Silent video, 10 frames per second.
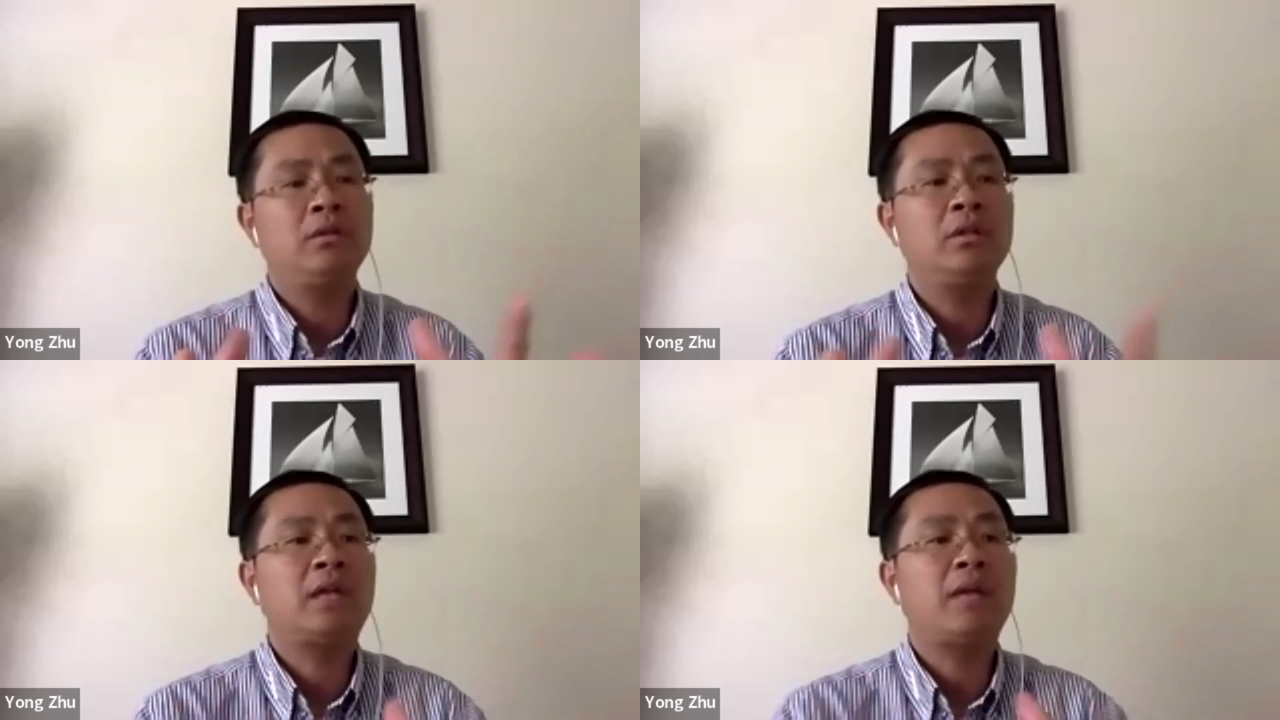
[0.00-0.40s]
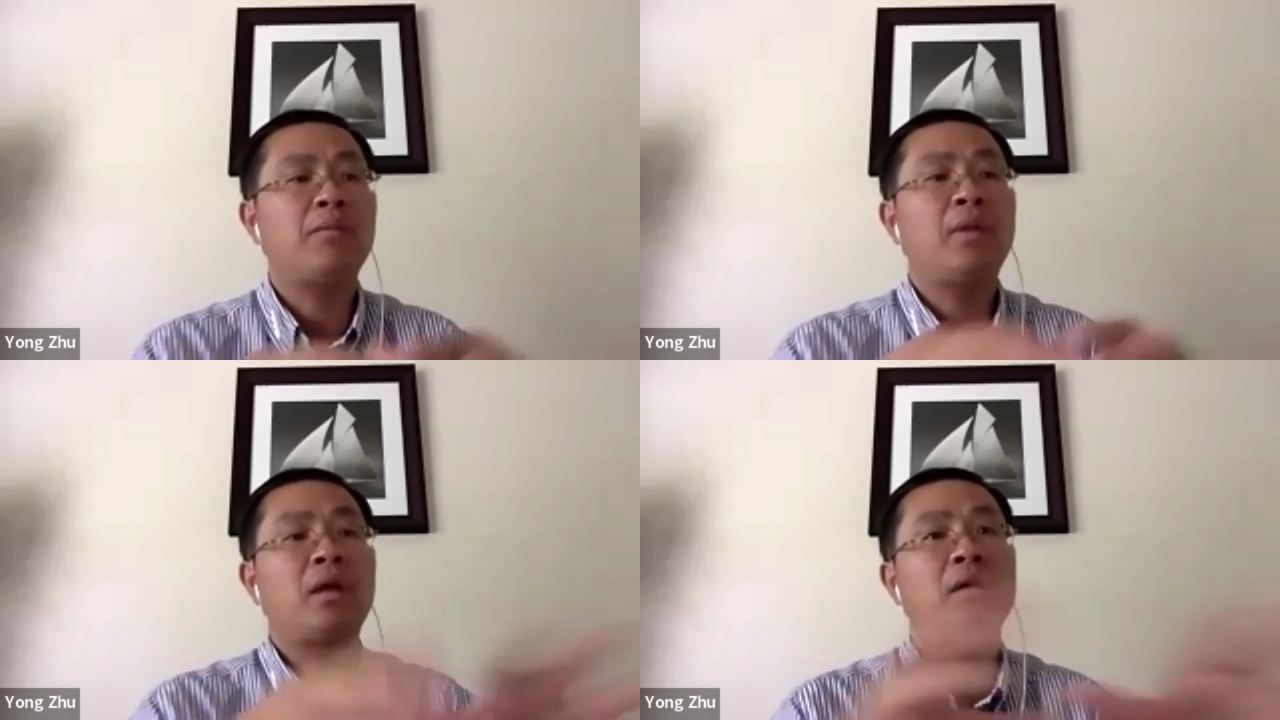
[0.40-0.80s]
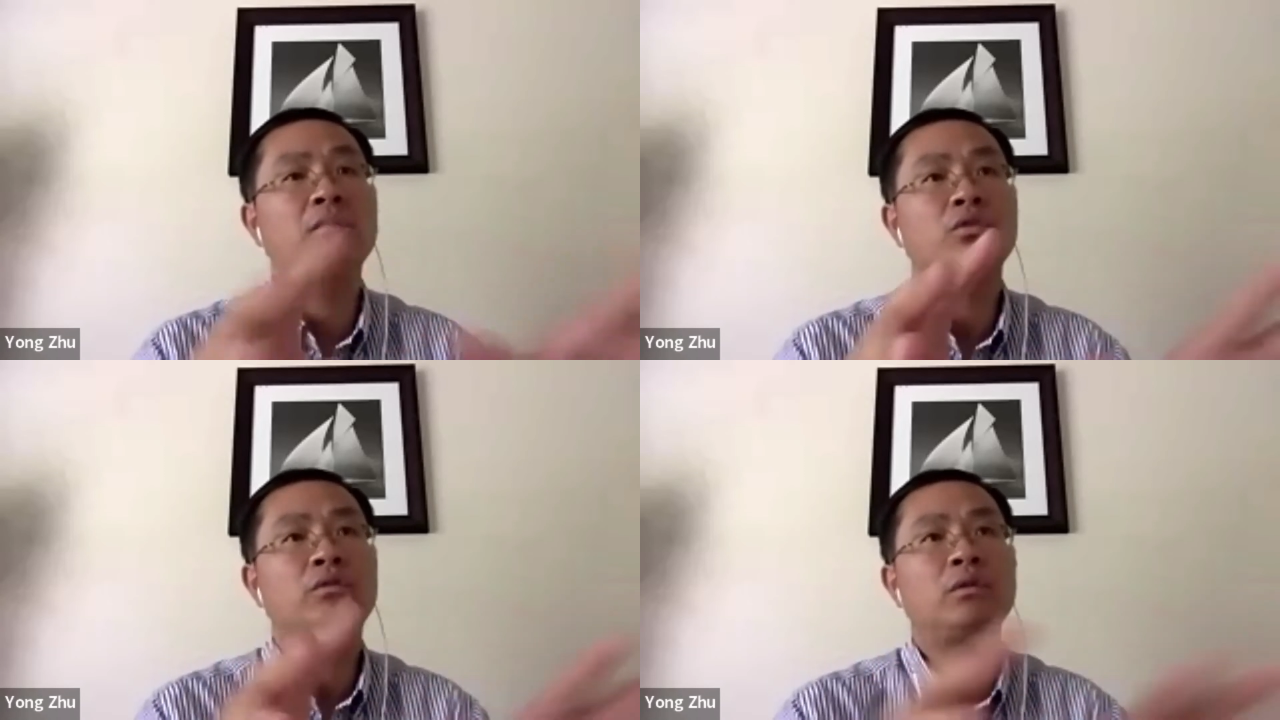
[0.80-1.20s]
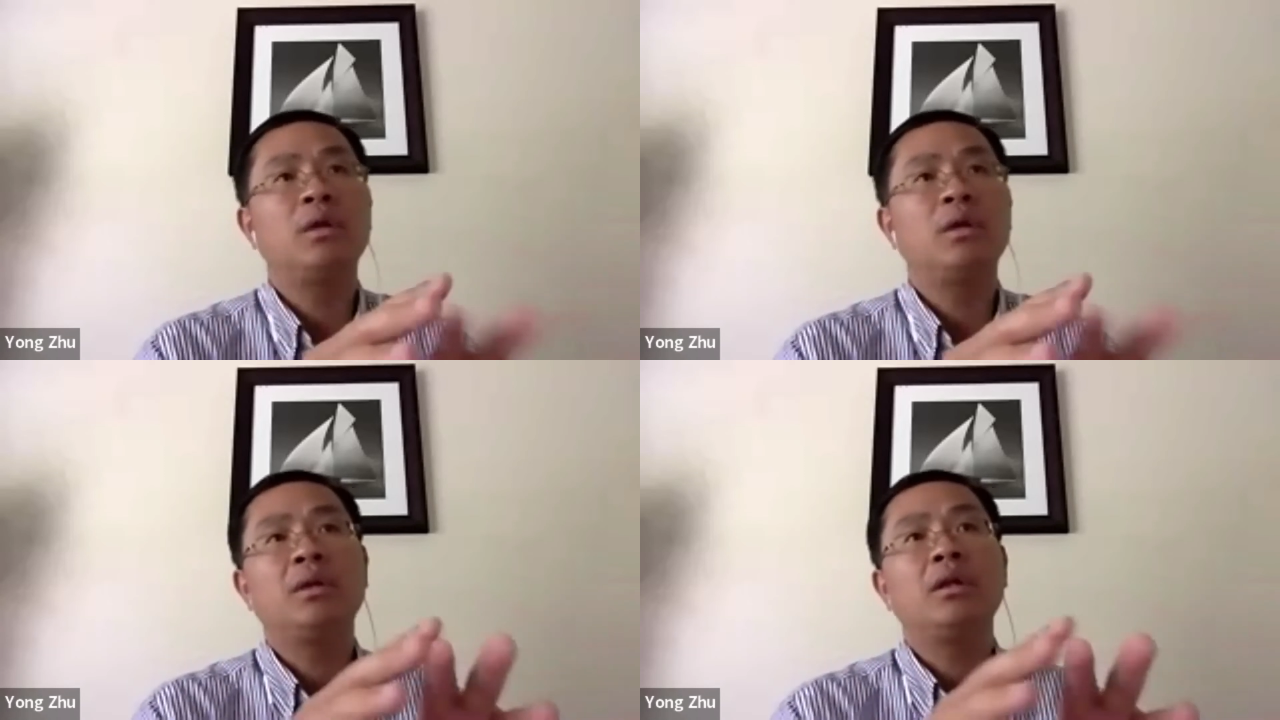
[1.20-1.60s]
So this can make
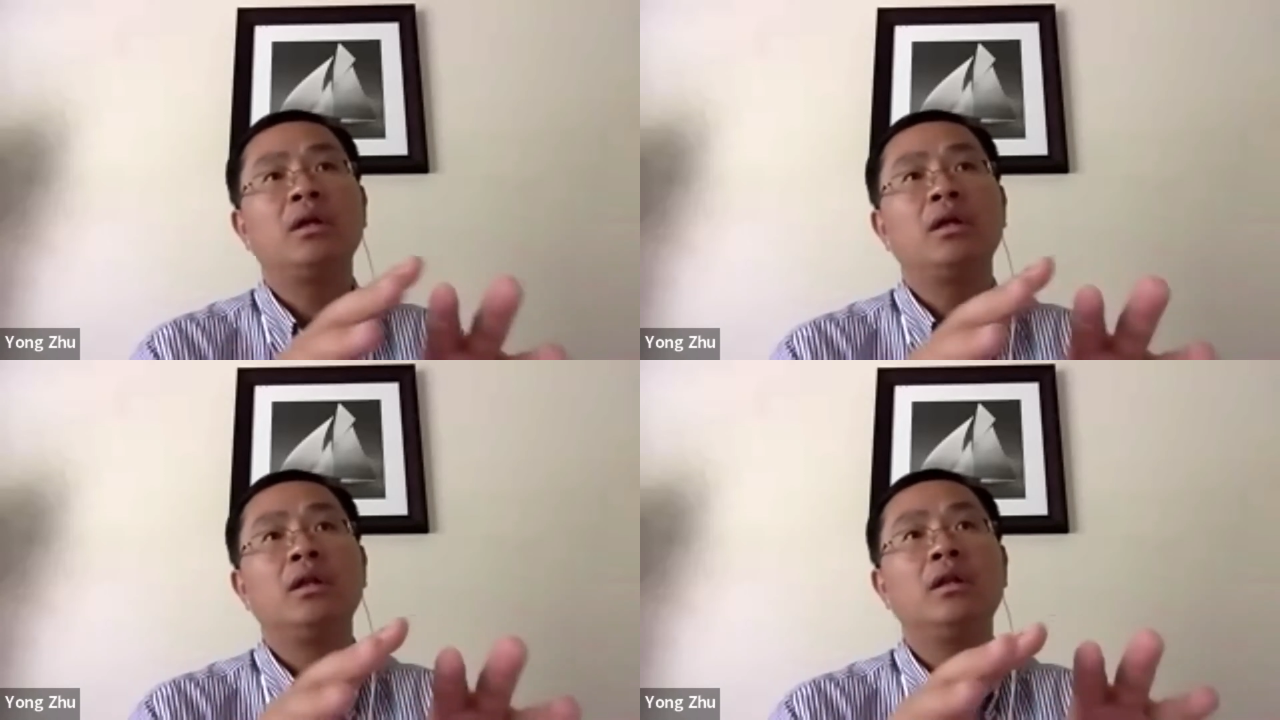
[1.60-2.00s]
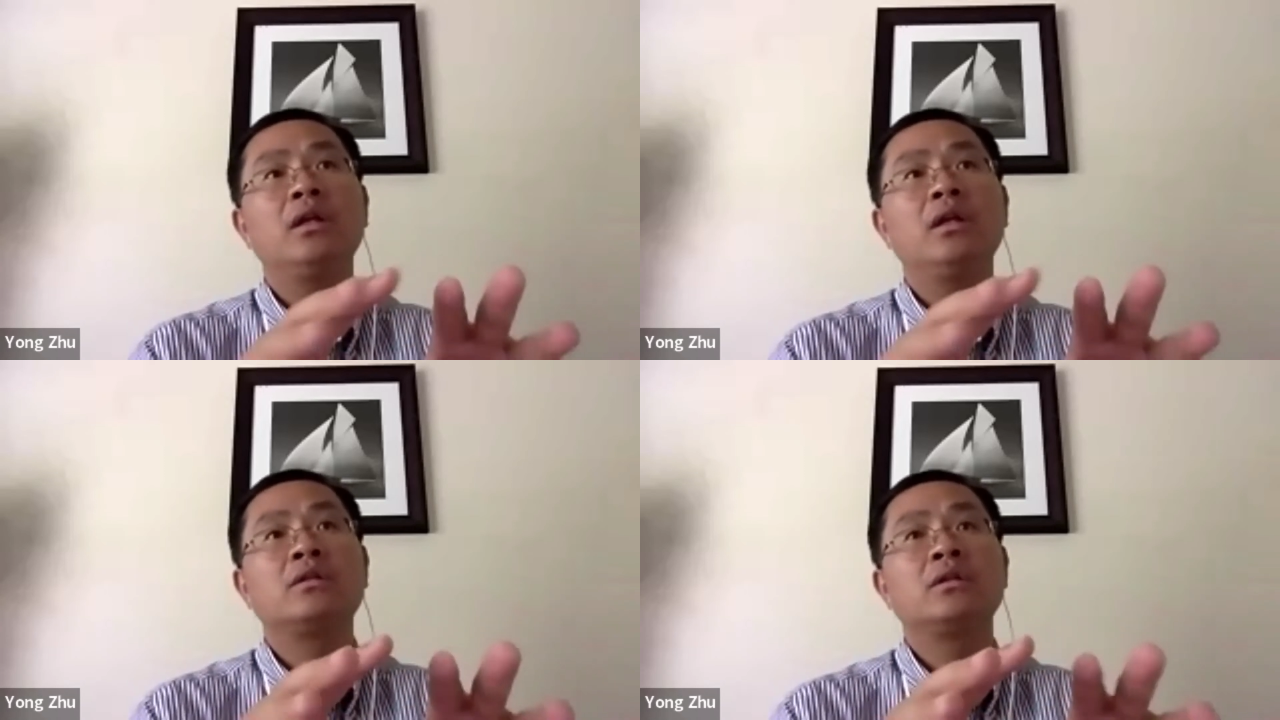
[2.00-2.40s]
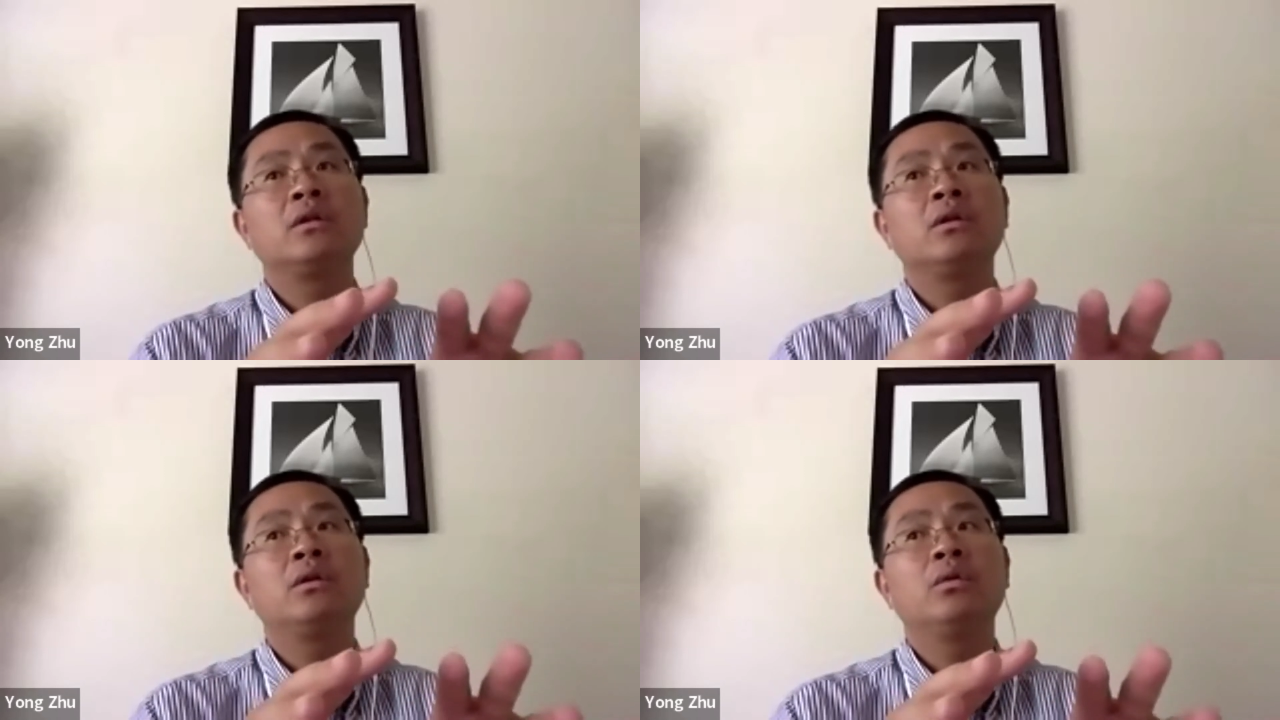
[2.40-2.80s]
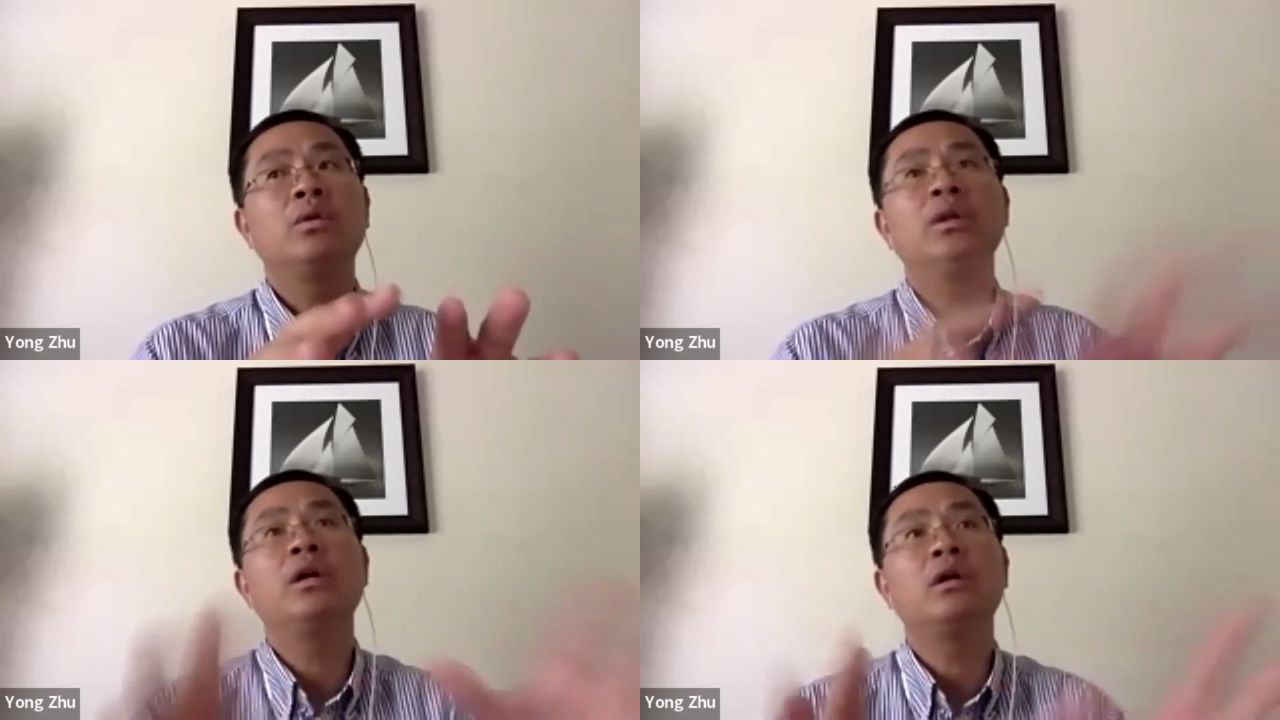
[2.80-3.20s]
software, but this
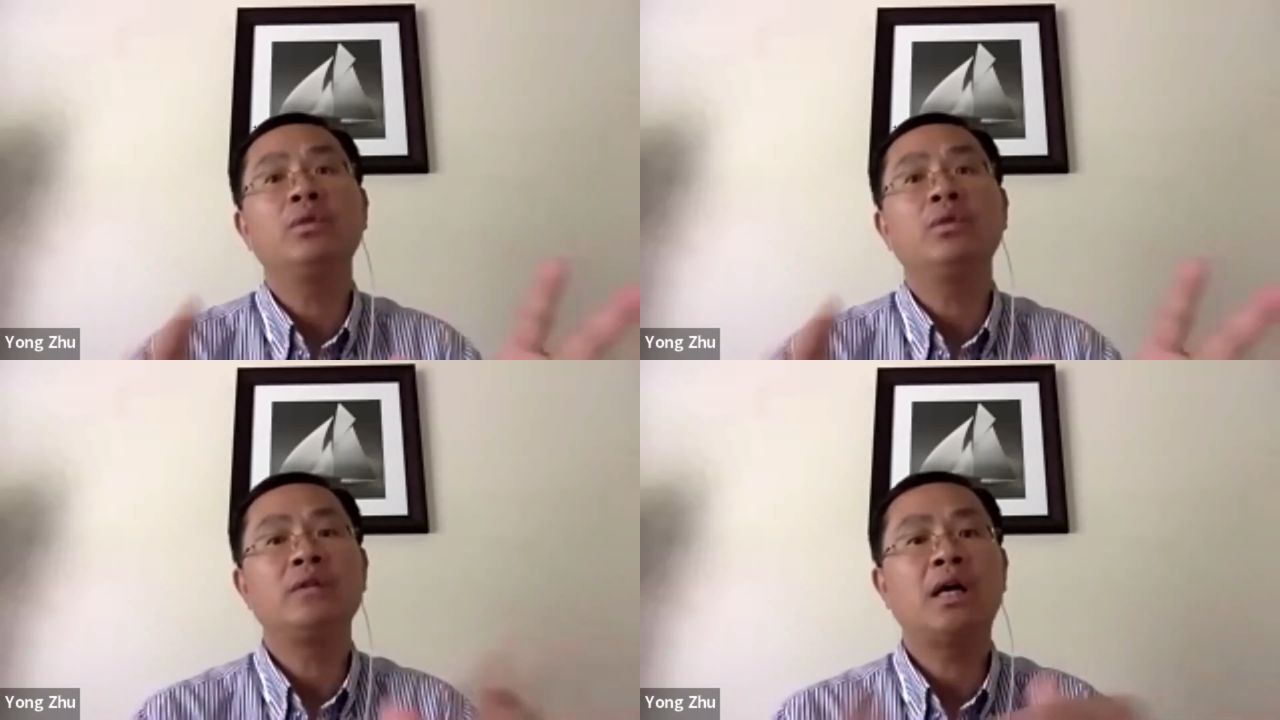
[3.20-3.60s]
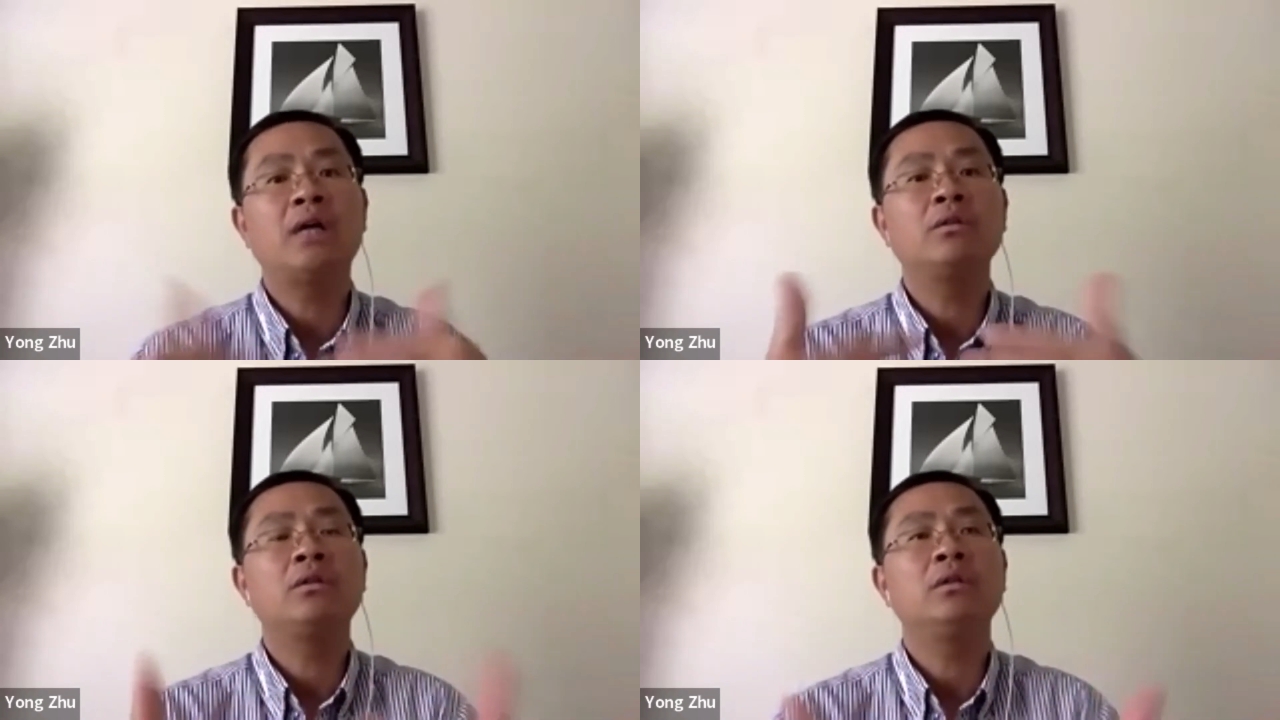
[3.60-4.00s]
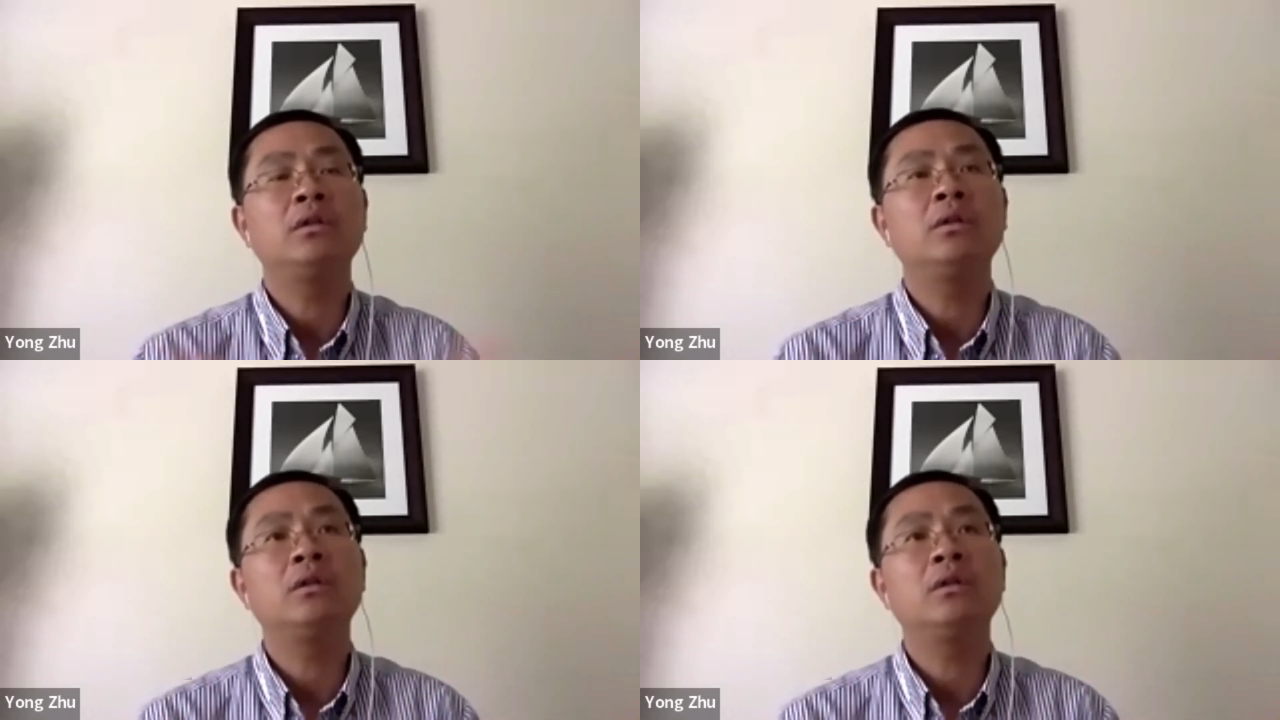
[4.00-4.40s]
will not go without